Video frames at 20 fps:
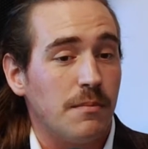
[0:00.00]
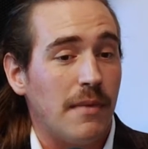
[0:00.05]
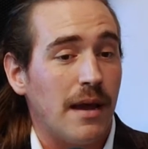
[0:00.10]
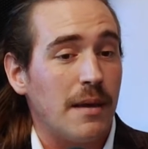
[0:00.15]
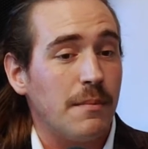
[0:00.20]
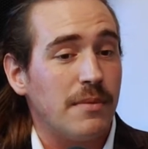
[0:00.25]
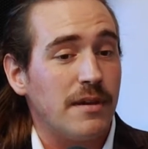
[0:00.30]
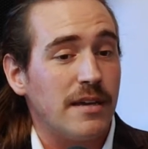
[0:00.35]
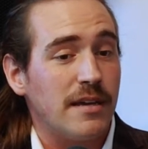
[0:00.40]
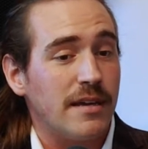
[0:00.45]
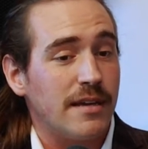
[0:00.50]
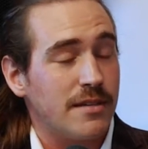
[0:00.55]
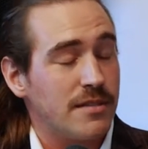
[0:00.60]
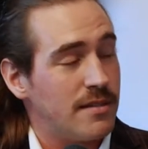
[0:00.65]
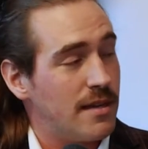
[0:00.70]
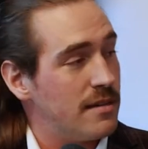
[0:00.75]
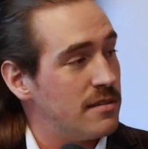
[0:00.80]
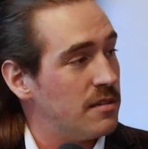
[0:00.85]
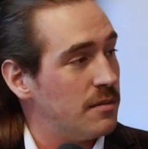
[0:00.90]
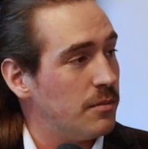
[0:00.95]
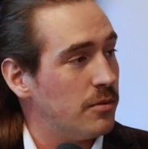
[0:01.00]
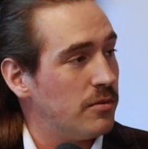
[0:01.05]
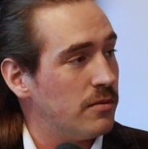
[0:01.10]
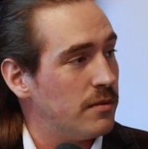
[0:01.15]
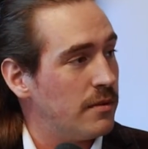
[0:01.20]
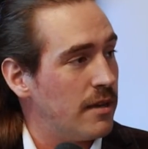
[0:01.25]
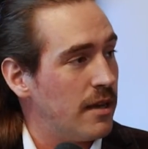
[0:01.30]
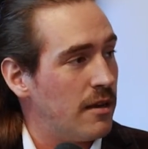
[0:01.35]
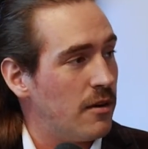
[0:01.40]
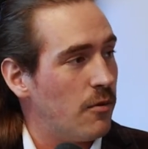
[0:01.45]
might be
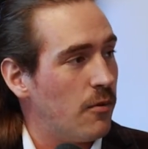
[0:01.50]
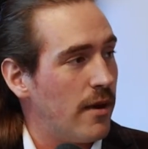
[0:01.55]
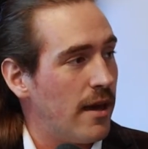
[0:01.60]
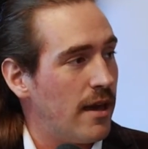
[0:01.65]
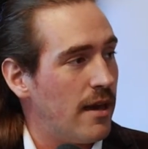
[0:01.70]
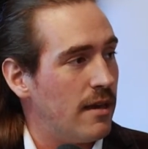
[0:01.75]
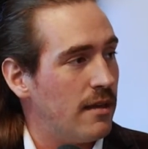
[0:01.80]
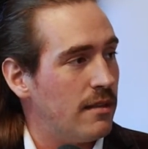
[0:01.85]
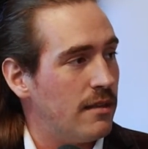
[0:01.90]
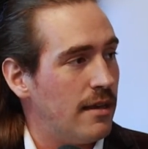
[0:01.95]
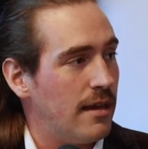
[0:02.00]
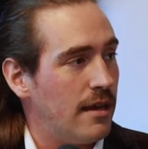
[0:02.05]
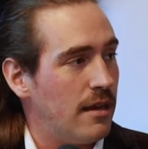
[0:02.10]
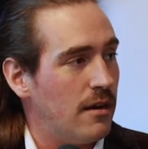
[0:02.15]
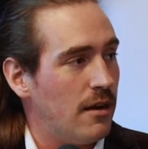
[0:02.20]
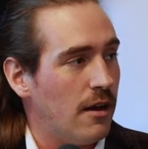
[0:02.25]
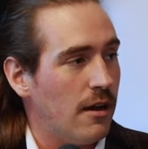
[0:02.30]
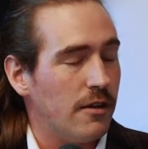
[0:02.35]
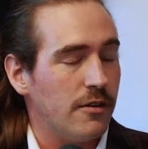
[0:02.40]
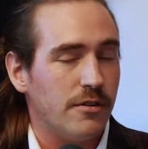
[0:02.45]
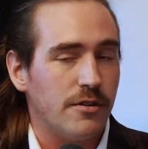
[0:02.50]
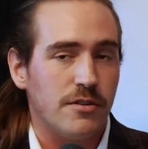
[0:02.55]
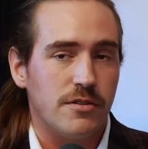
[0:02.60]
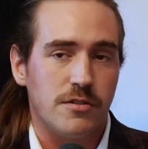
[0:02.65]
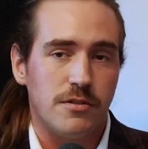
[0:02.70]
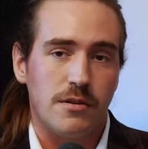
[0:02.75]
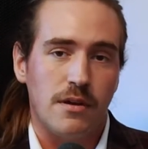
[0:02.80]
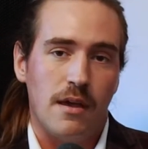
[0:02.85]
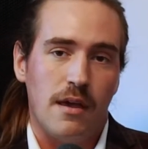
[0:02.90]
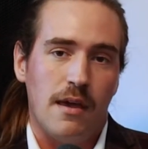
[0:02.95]
accessible in a way that
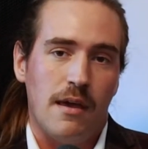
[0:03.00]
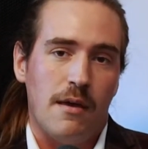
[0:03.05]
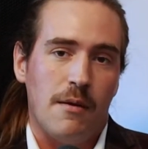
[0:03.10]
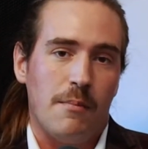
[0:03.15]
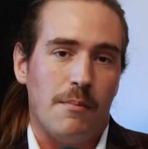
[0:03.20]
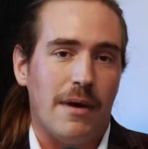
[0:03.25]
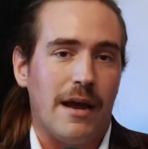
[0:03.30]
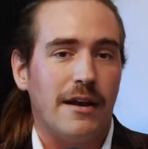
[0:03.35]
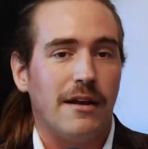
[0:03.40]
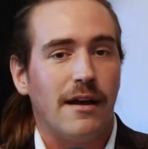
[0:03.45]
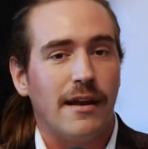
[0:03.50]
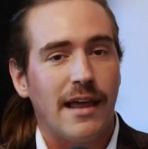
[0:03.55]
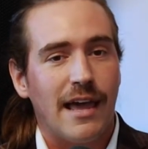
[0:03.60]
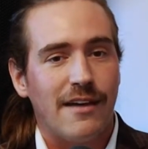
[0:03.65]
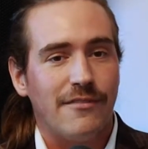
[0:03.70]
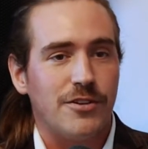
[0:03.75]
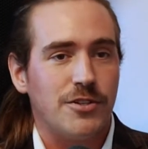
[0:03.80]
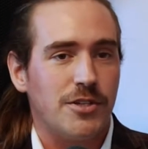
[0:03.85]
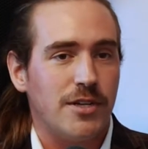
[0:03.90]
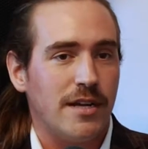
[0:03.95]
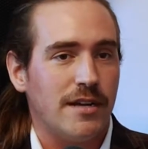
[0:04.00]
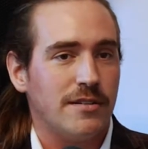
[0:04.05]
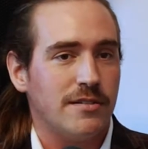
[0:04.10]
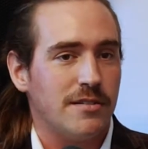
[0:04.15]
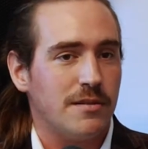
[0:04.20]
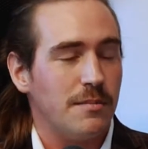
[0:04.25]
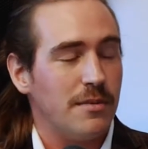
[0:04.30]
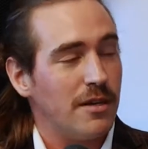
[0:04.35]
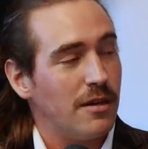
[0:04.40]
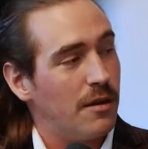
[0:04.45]
others might not have a chance
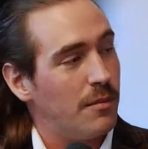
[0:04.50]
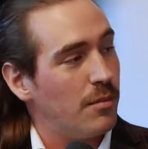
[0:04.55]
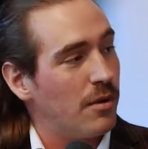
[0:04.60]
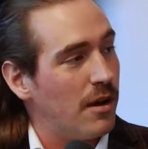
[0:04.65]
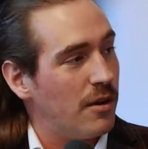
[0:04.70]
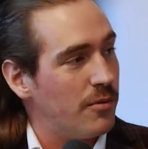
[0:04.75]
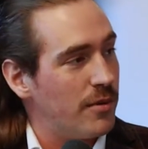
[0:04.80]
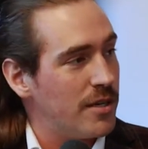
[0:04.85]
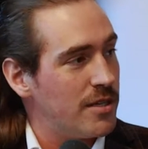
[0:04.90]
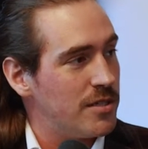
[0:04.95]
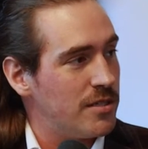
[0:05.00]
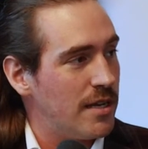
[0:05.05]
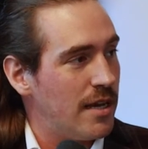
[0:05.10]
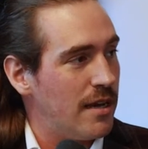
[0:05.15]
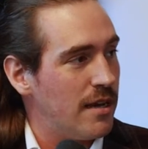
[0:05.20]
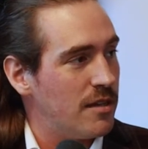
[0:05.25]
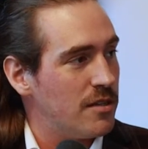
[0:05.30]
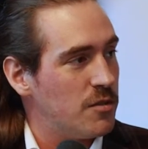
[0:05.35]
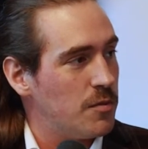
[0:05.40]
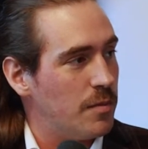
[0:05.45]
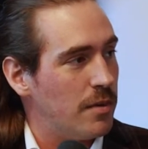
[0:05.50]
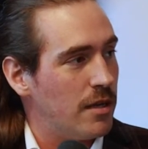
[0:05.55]
to be on Broadway stage.